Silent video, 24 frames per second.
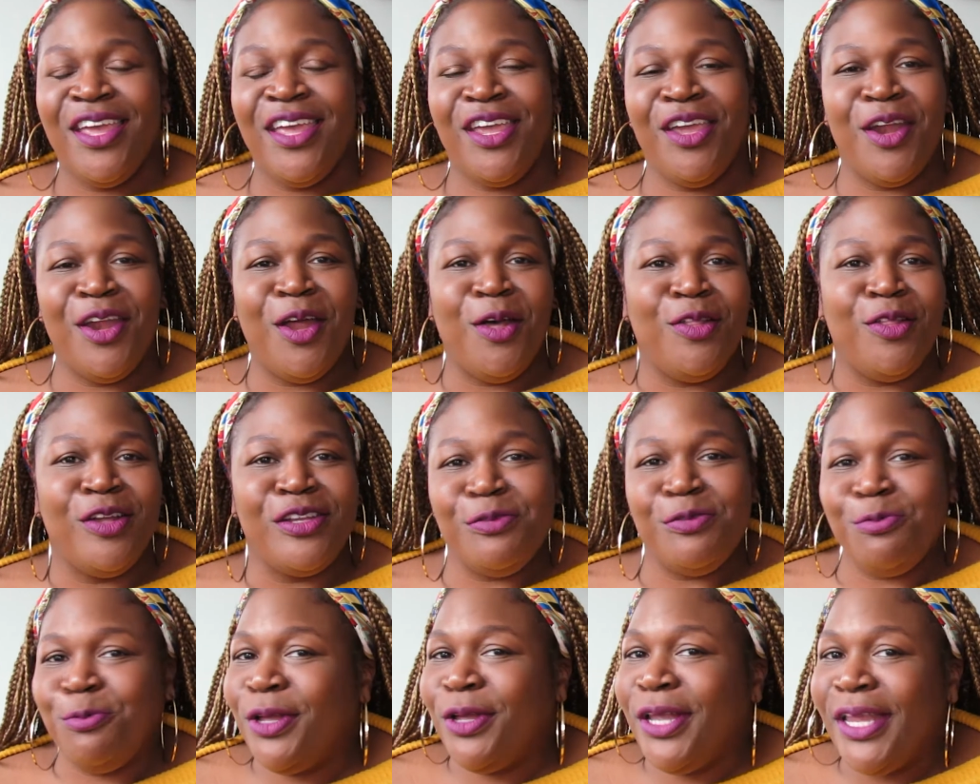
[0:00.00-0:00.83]
You know,
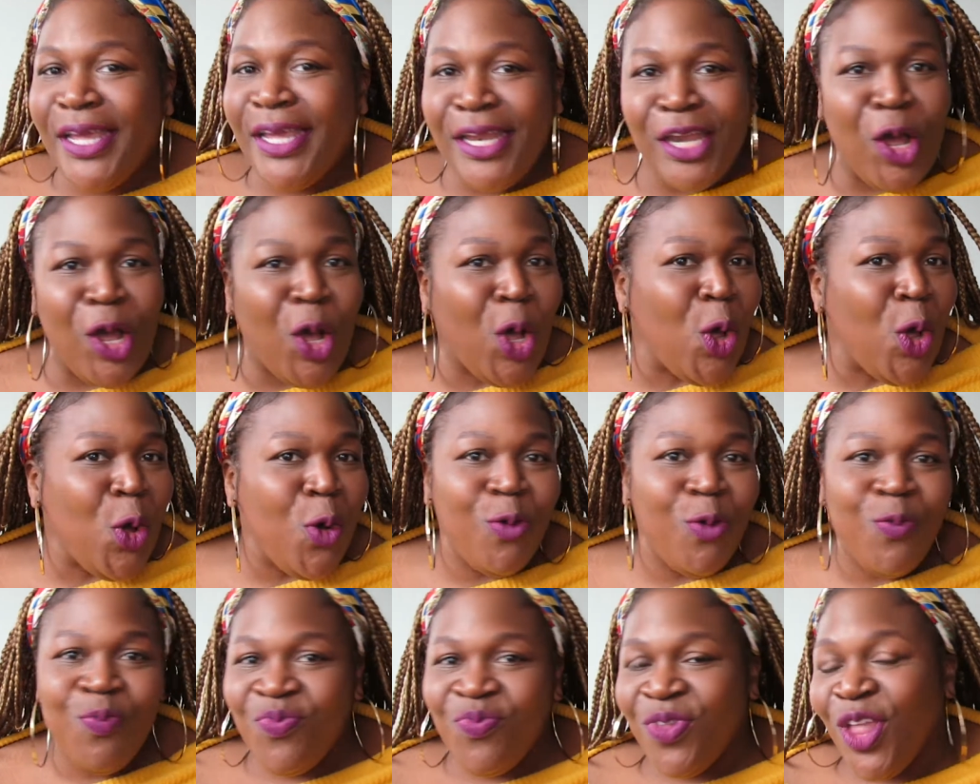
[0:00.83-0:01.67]
there's really
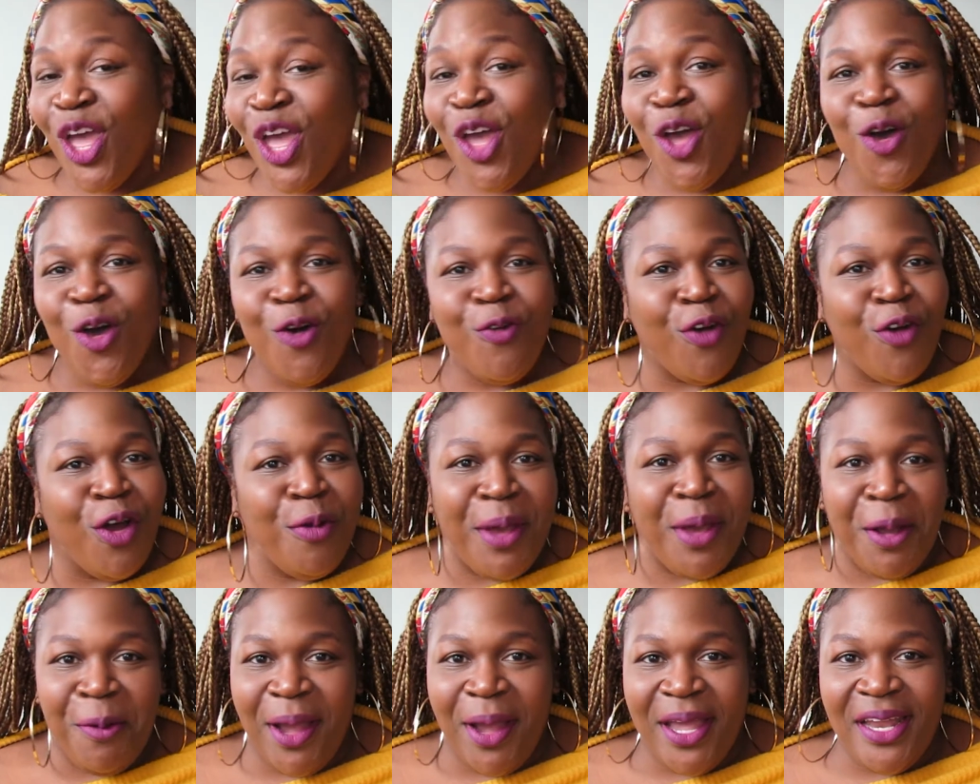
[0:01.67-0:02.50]
no
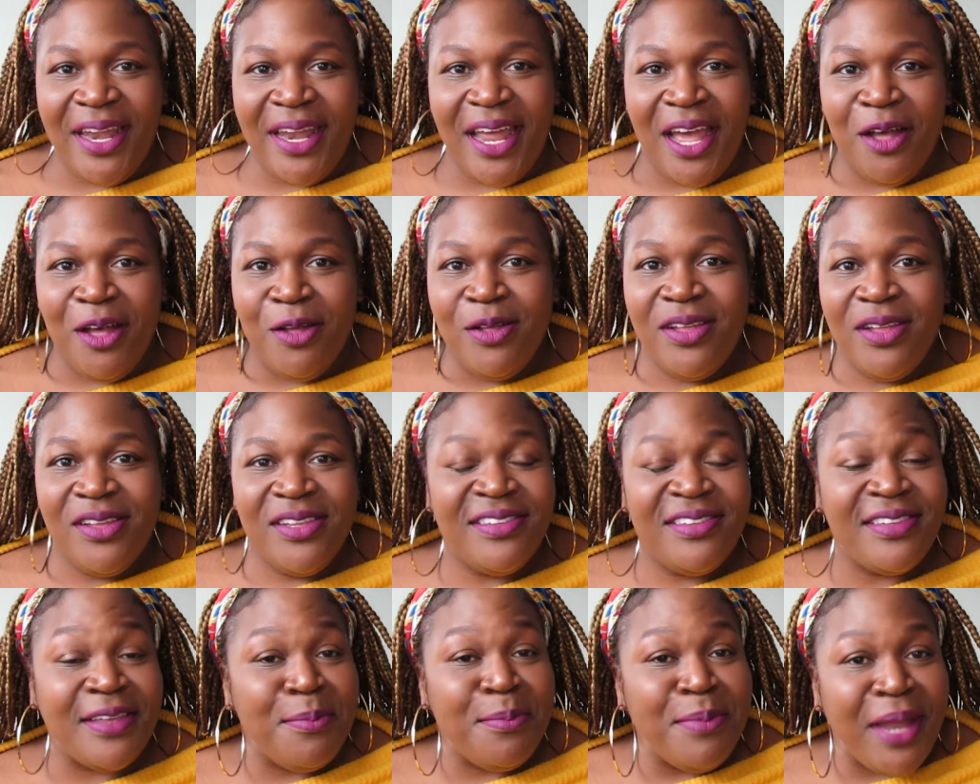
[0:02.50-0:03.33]
format right now.
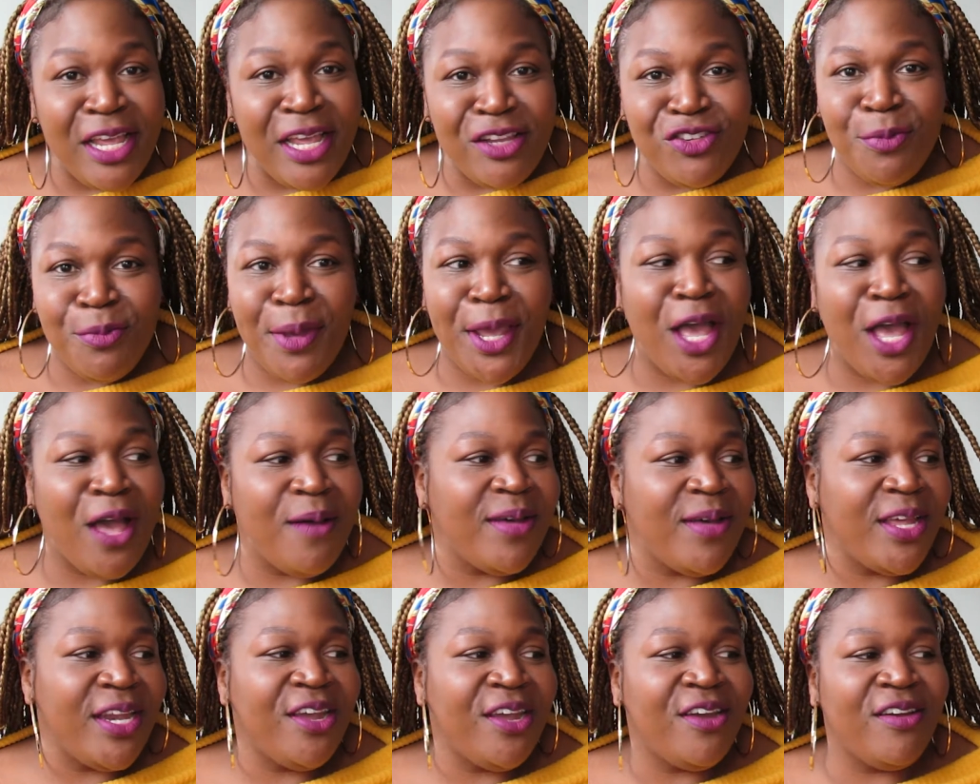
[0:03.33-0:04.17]
Some days you may
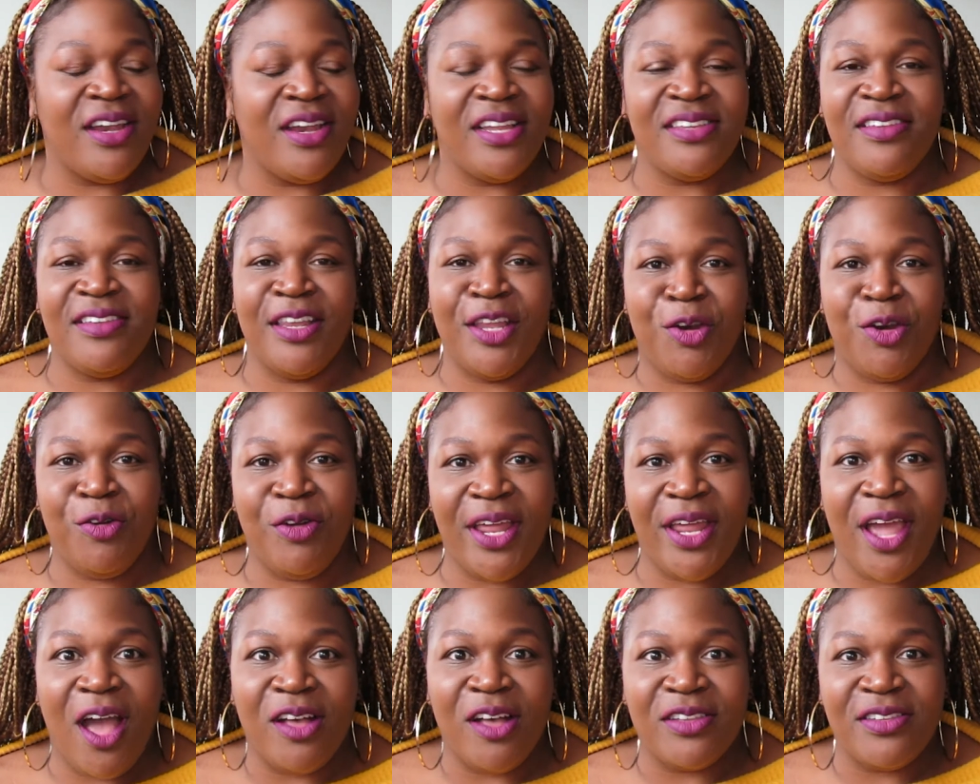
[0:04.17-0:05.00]
come on here and it's
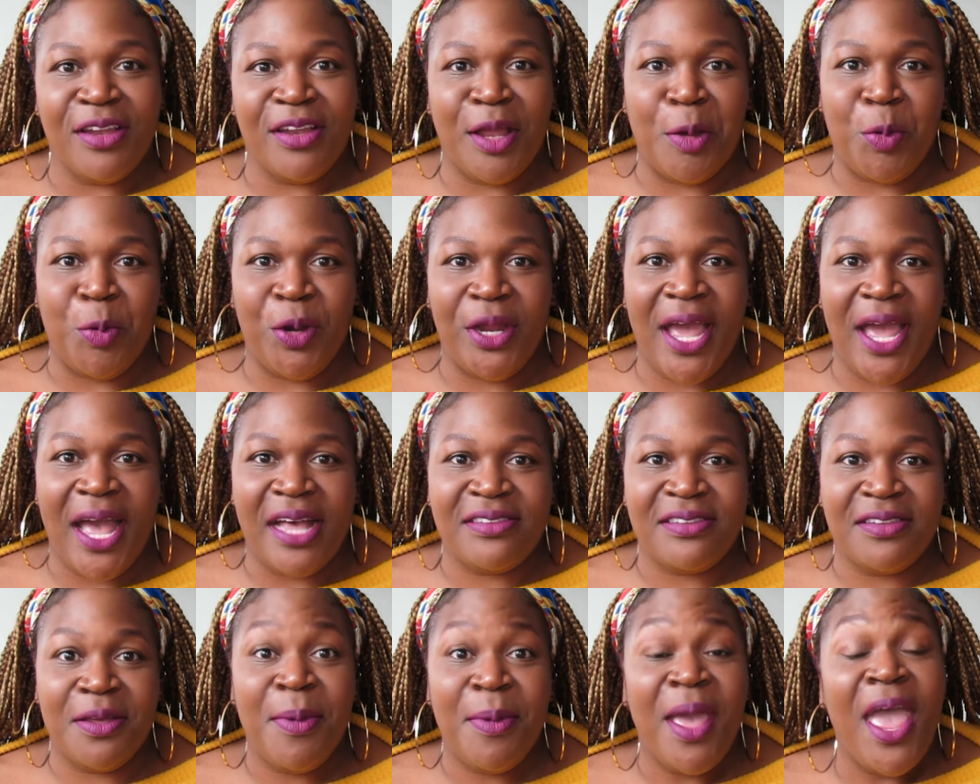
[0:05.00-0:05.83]
literally all celebrity
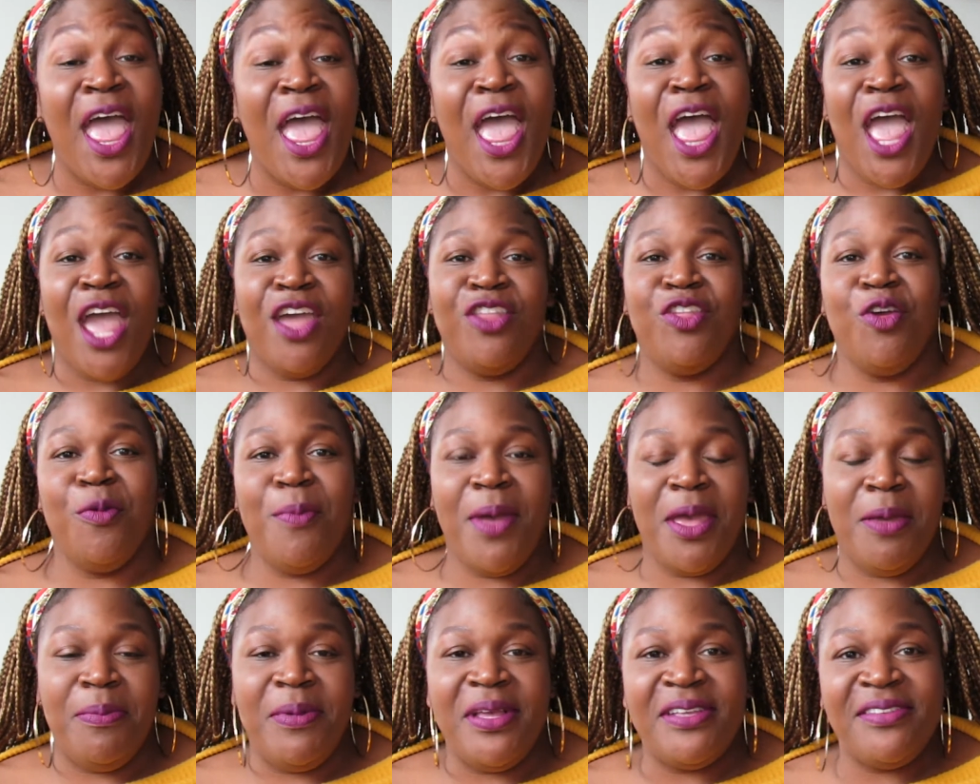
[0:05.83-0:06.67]
gossip. And there
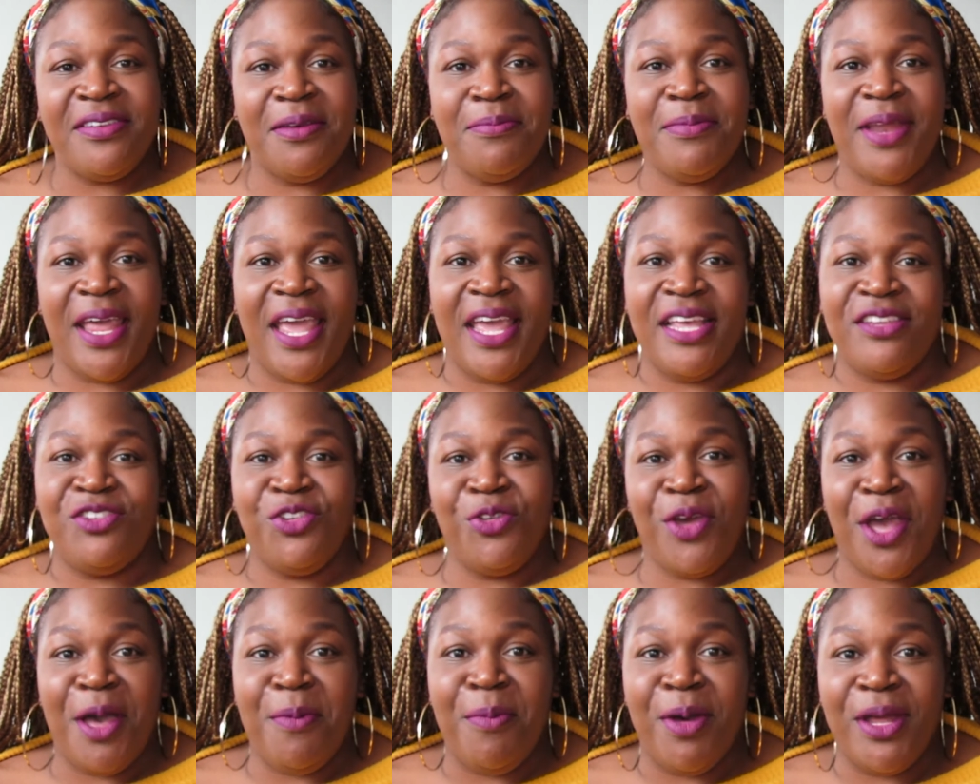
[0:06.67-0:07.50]
may be some days
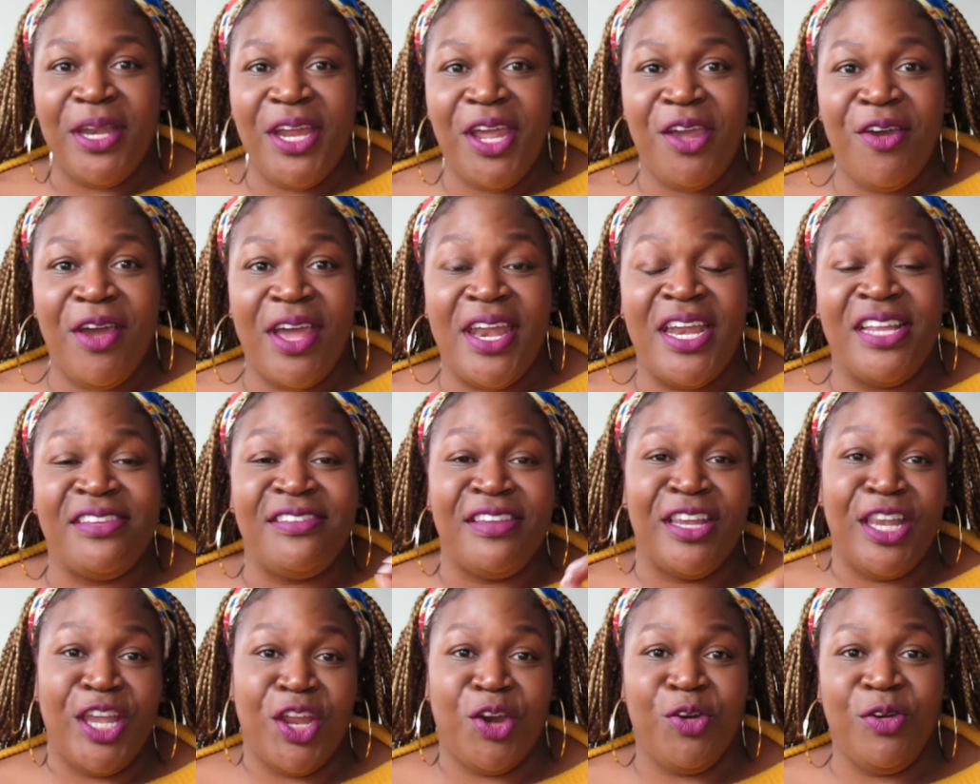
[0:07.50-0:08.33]
you come on here and it's
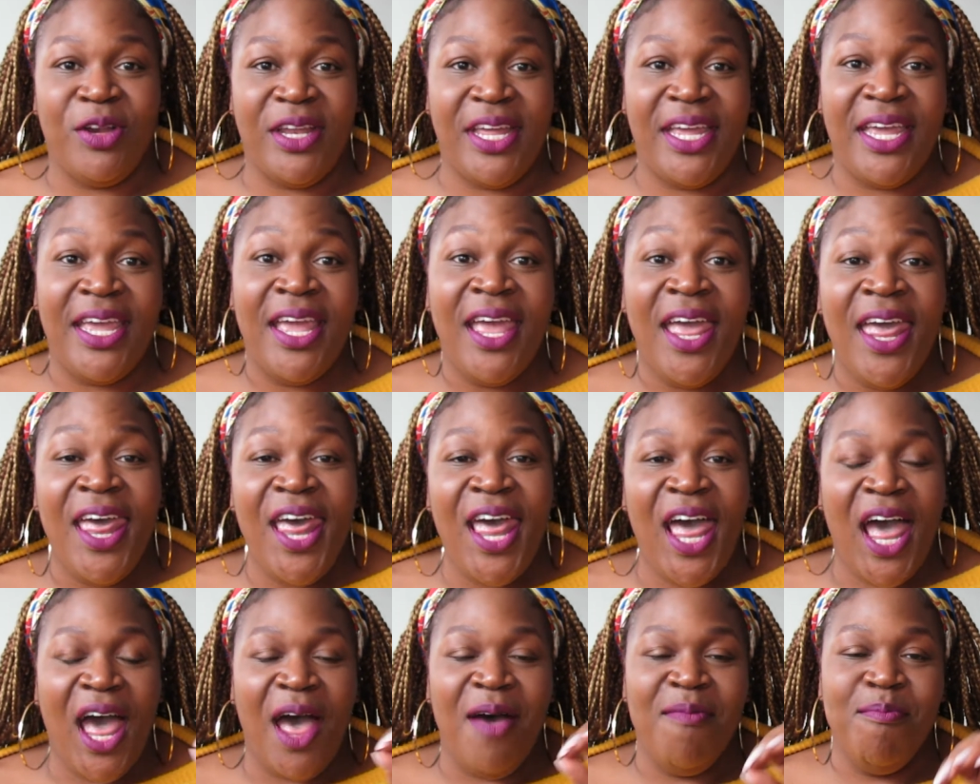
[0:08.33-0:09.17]
literally
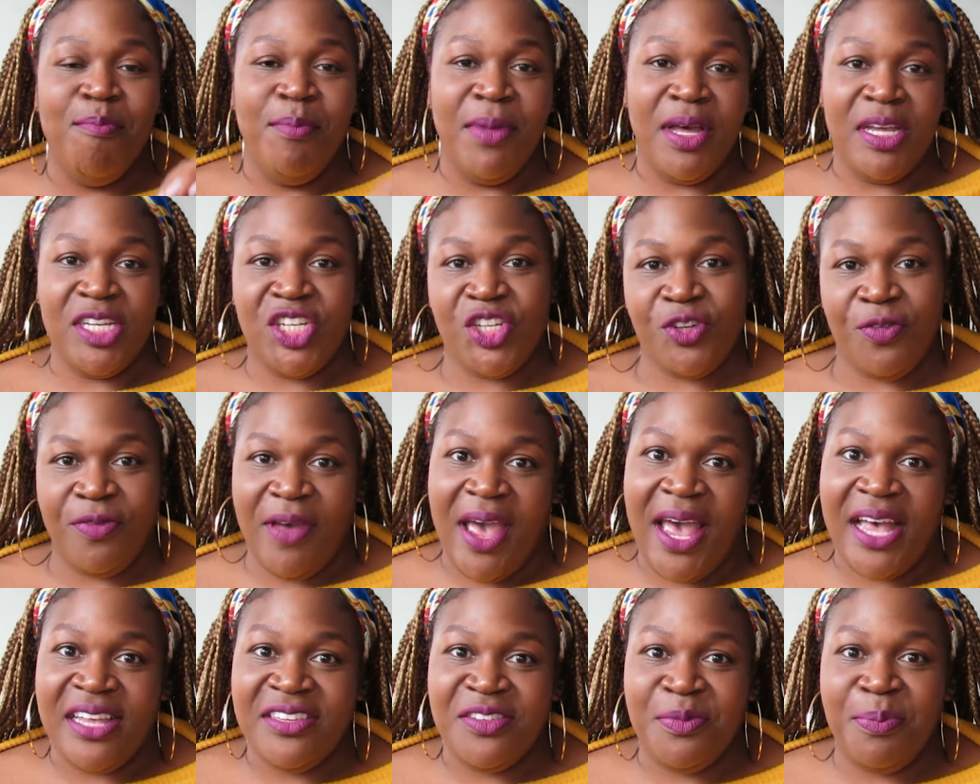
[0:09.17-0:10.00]
a mush
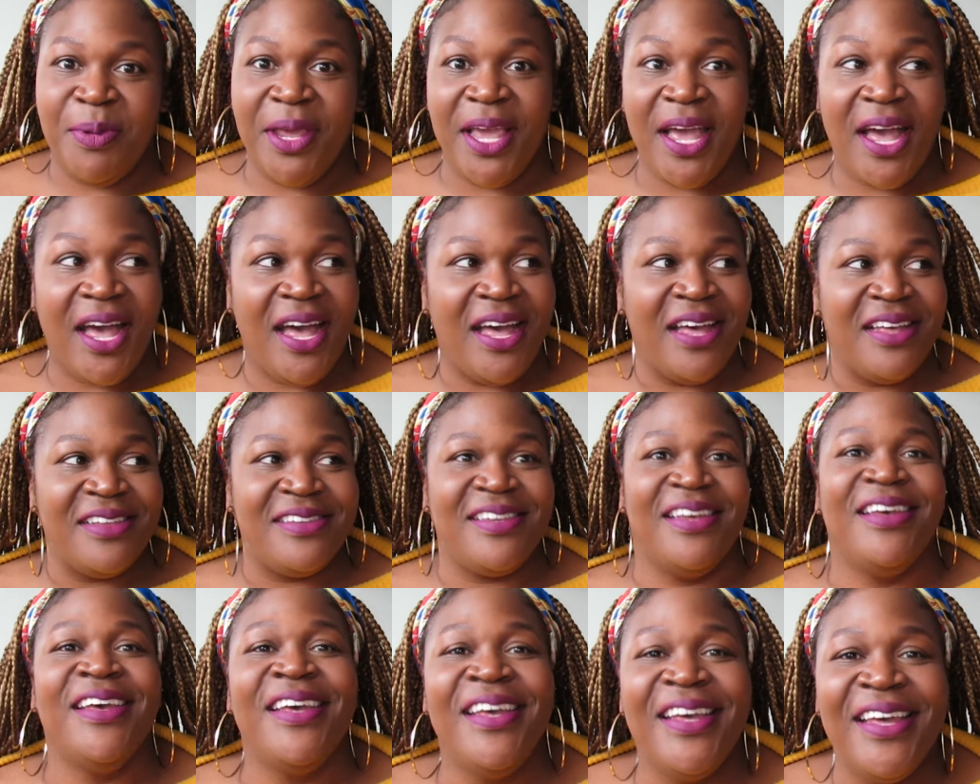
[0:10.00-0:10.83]
fest because